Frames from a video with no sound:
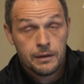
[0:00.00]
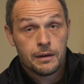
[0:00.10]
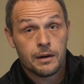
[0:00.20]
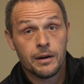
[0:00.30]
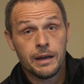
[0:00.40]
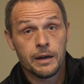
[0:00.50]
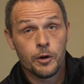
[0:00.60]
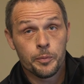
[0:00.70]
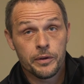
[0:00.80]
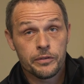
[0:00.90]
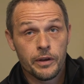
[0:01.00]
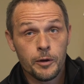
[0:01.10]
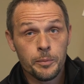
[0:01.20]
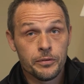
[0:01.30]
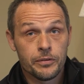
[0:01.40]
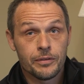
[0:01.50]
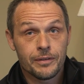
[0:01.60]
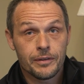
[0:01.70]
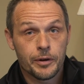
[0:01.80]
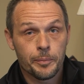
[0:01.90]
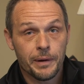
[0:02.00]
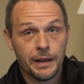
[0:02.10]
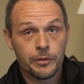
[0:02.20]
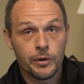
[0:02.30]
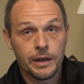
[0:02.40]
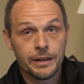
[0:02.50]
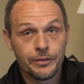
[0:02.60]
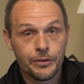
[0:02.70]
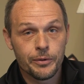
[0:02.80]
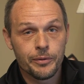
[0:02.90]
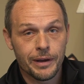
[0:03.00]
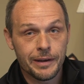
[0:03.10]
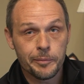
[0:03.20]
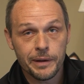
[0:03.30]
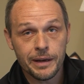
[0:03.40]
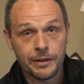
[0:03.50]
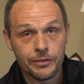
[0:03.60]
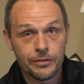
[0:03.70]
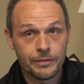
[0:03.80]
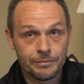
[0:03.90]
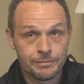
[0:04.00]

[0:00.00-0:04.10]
All right, I hope this helps on your pathway to independence.